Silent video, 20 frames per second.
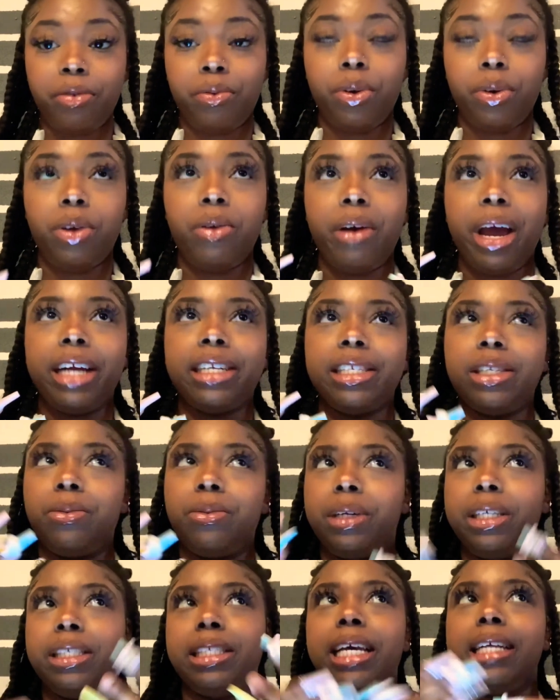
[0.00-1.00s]
when you actually
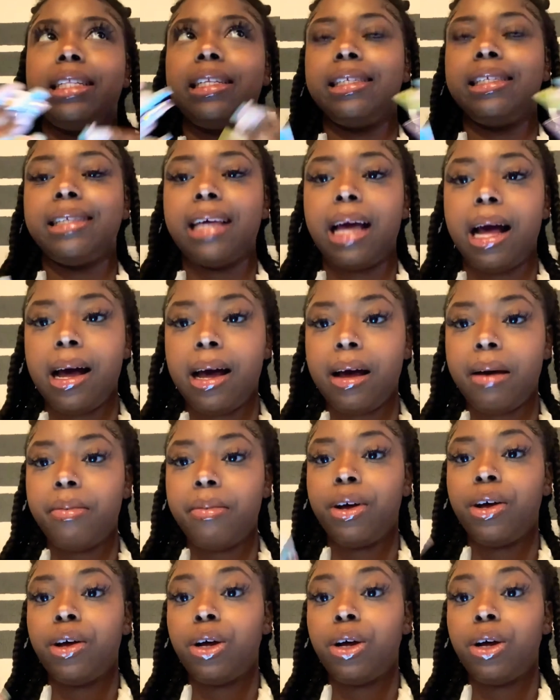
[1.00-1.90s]
want to take the time